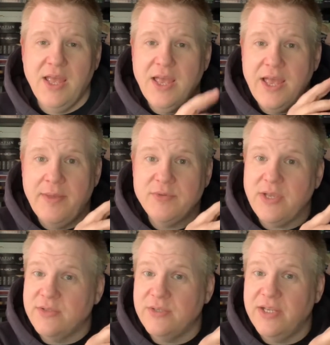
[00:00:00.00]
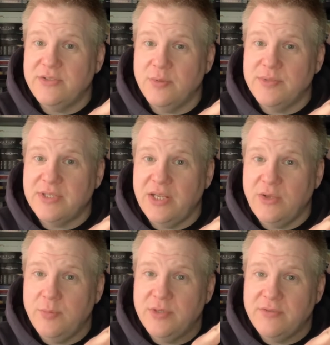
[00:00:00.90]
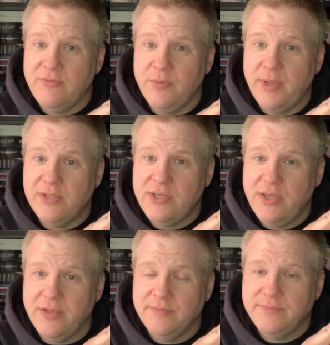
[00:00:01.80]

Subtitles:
So next up is Stanley Kubrick's Full Metal Jacket.